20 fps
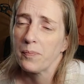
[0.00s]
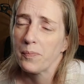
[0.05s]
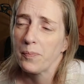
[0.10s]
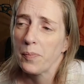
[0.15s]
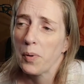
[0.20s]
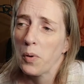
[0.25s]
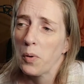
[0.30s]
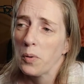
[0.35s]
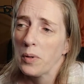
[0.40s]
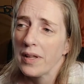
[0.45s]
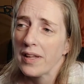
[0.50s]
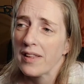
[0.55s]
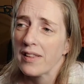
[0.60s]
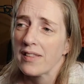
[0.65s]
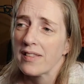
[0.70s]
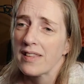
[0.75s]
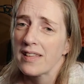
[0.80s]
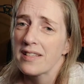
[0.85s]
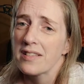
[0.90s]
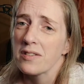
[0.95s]
pulling
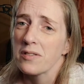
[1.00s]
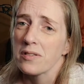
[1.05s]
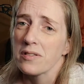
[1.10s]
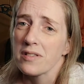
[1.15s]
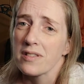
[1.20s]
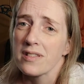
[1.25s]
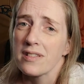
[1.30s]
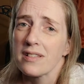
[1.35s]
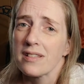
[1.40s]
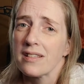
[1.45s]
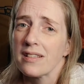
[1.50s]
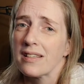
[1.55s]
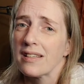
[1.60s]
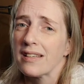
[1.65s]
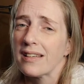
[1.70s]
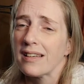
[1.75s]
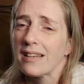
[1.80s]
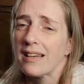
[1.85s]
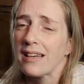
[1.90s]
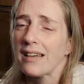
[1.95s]
thistles
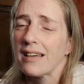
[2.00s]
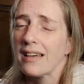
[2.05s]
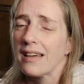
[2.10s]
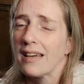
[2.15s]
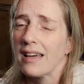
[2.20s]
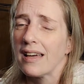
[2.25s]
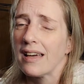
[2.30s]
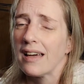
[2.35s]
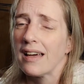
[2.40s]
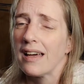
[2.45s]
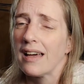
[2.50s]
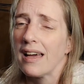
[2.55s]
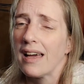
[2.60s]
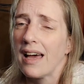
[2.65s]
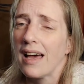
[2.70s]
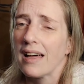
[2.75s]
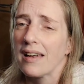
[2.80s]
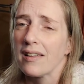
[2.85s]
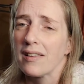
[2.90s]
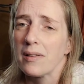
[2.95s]

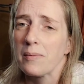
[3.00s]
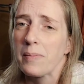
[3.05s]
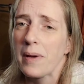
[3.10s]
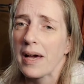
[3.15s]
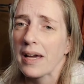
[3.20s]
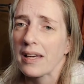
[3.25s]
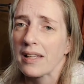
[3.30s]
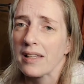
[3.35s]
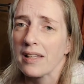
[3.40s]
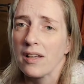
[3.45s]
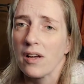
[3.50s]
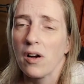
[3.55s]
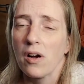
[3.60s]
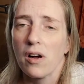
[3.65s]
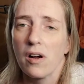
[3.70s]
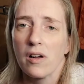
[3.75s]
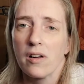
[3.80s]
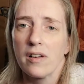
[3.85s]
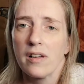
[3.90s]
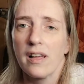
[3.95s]
out of the back of the
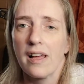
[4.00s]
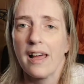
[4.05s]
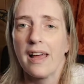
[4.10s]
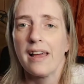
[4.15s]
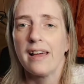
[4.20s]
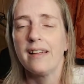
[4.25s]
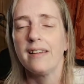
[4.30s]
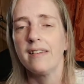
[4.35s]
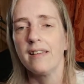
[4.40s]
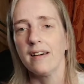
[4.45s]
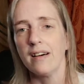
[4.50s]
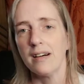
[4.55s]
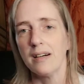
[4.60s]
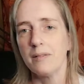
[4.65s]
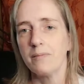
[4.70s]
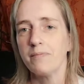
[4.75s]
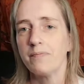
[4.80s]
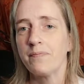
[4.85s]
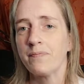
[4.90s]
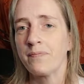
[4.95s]
yard, and
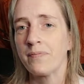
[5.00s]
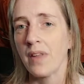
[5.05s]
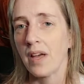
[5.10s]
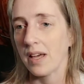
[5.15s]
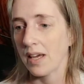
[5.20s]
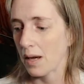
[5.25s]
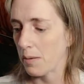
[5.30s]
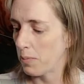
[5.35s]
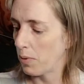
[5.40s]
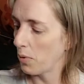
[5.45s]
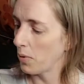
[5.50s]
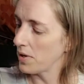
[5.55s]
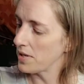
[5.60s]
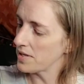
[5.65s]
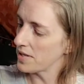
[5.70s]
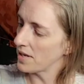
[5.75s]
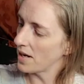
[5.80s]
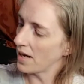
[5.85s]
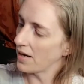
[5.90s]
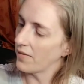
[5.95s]
I got
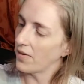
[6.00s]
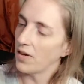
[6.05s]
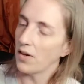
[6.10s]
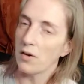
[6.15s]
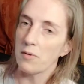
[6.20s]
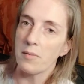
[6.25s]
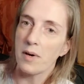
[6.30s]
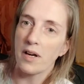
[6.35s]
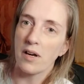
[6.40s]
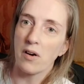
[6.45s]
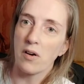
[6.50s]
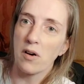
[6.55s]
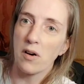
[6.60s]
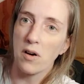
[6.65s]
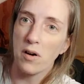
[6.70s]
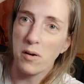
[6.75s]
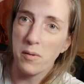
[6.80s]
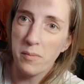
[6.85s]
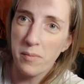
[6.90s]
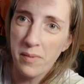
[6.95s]
poison ivy on my
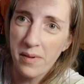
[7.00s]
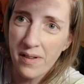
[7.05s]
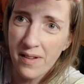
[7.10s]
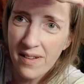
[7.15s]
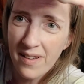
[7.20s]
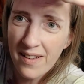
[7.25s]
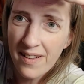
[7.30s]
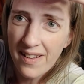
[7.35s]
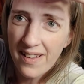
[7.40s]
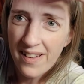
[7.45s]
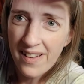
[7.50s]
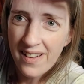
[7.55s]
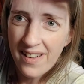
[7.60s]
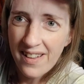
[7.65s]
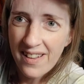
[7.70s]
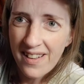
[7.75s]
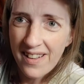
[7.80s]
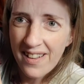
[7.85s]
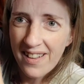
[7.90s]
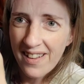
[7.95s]
arm.
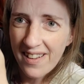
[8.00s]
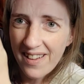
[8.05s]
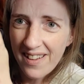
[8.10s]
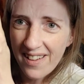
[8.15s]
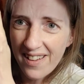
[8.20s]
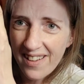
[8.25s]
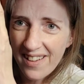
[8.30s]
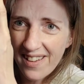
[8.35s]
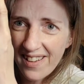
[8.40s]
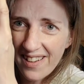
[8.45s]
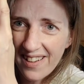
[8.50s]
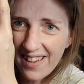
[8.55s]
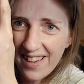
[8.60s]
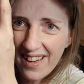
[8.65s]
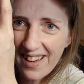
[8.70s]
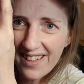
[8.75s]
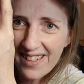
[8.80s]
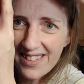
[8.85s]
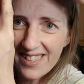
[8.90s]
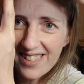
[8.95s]
You can
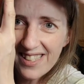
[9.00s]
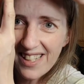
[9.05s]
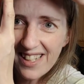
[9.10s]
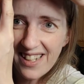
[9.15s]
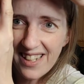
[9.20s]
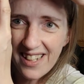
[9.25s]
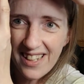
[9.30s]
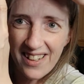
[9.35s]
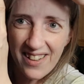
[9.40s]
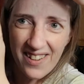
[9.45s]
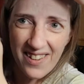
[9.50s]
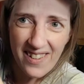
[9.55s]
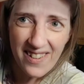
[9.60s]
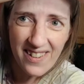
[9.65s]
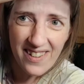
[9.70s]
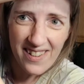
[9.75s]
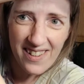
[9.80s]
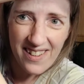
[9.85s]
kind of see it here.